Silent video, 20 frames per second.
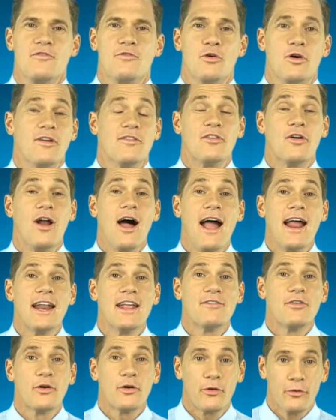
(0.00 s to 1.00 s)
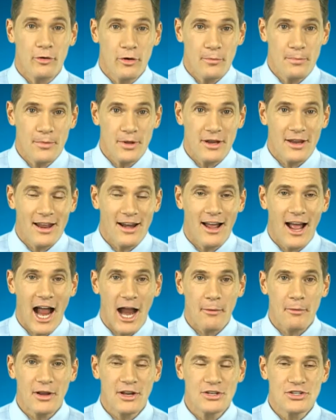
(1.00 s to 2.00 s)
For a variety of recruitment and
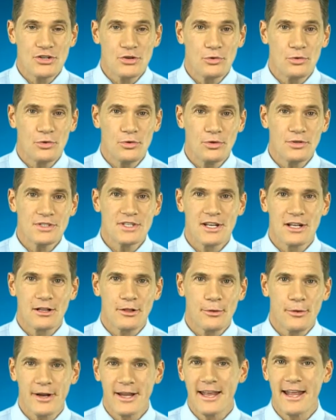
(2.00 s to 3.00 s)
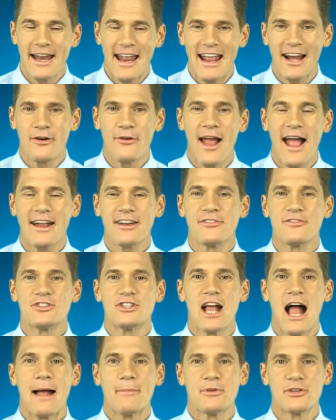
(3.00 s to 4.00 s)
hiring tools, including an interactive
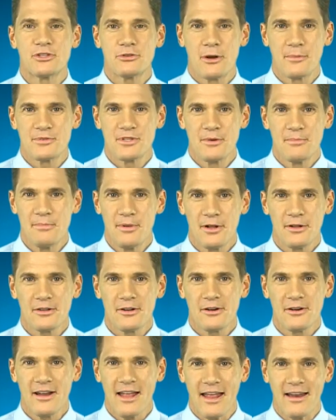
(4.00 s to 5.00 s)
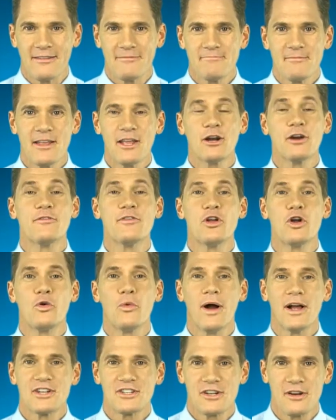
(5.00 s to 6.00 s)
job description builder and interview
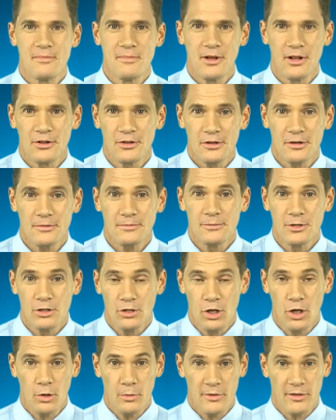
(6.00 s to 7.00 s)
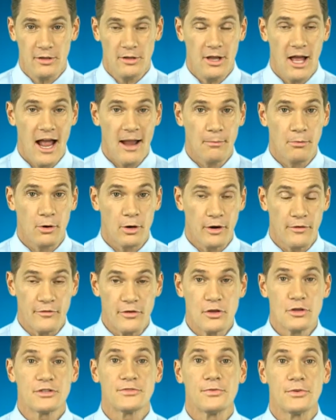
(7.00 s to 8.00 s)
question builder, along with a library of
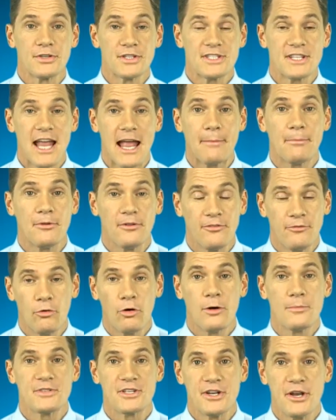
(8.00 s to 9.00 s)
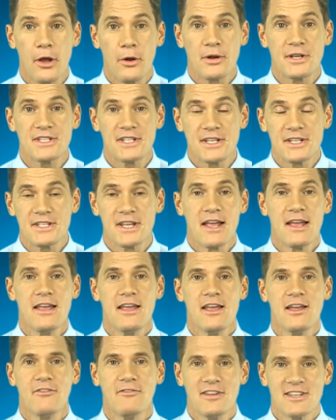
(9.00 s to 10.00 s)
useful sample forms and notices,
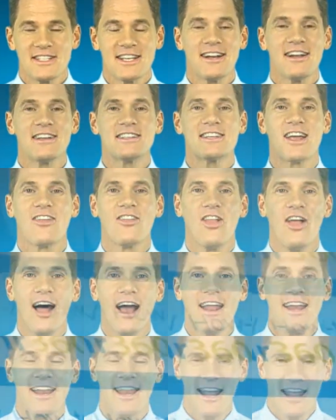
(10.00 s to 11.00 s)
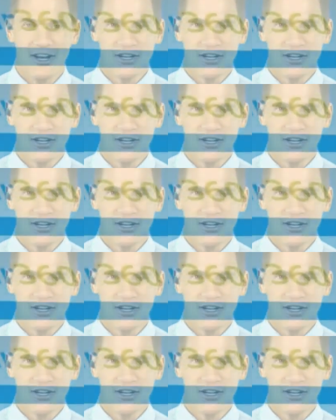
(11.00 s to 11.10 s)
visit us online at